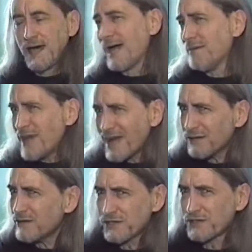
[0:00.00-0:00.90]
I'm not
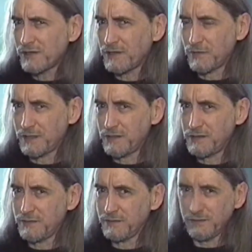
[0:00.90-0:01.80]
going to show you what to
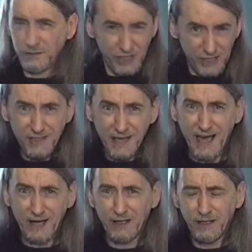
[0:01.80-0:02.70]
do just
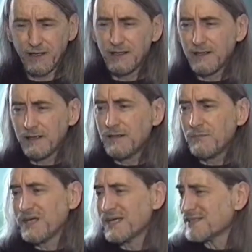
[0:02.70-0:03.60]
yet,
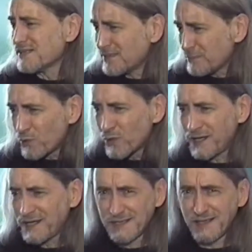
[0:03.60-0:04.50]
because as
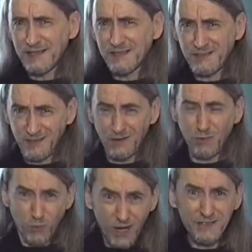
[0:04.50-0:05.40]
important as it is to know
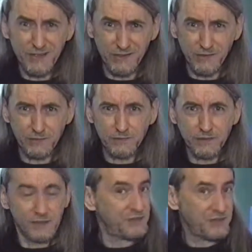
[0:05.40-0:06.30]
what to do,
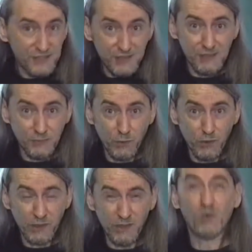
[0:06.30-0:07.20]
it's just as
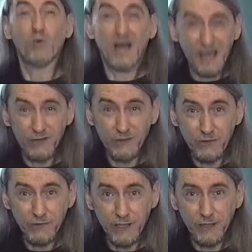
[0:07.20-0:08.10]
important to know why you're
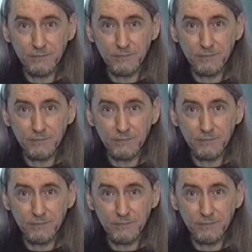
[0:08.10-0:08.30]
doing it.